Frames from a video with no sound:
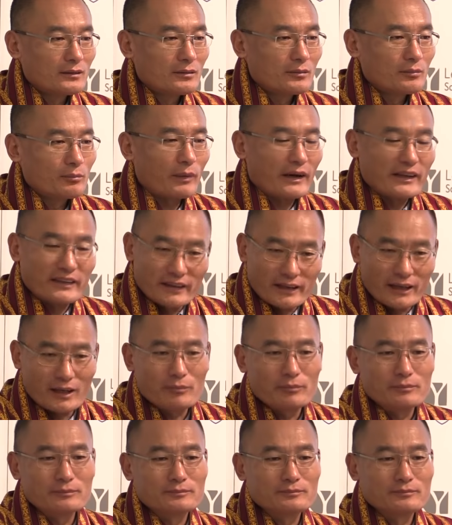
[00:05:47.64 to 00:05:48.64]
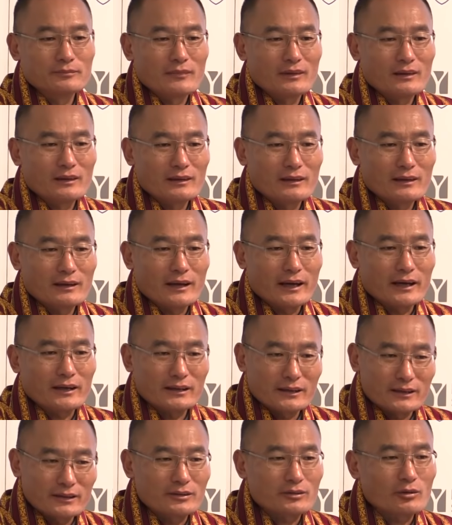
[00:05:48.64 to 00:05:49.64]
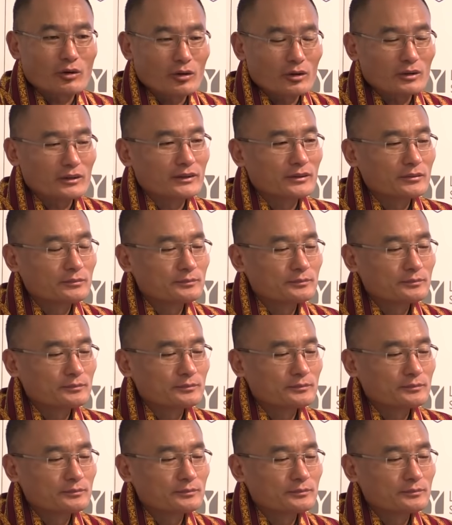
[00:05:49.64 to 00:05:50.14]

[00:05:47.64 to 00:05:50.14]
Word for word: My name, I heard called,